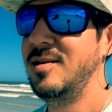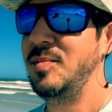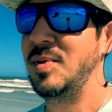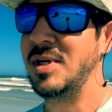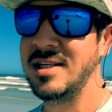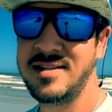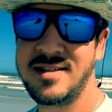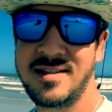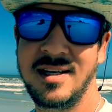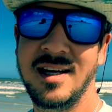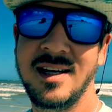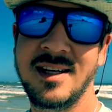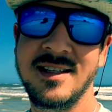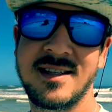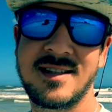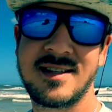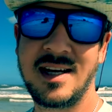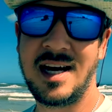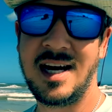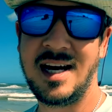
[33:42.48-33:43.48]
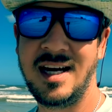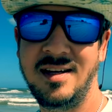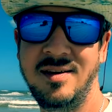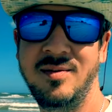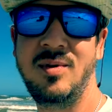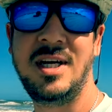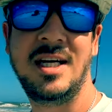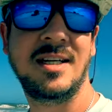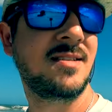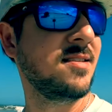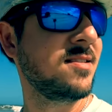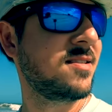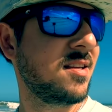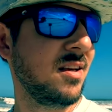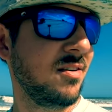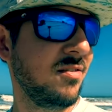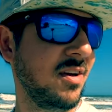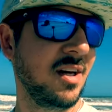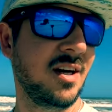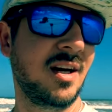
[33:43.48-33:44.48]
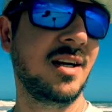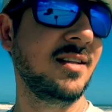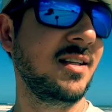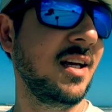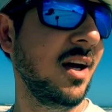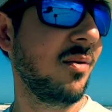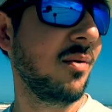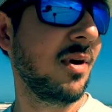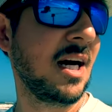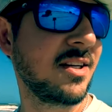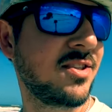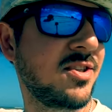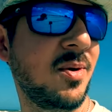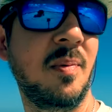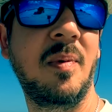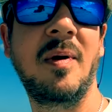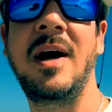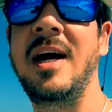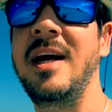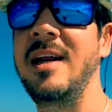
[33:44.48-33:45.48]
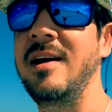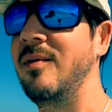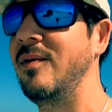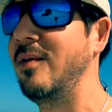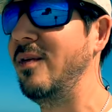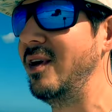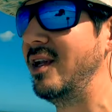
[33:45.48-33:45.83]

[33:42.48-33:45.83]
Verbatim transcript: Being stuck inside watching TV all day rots your brain. It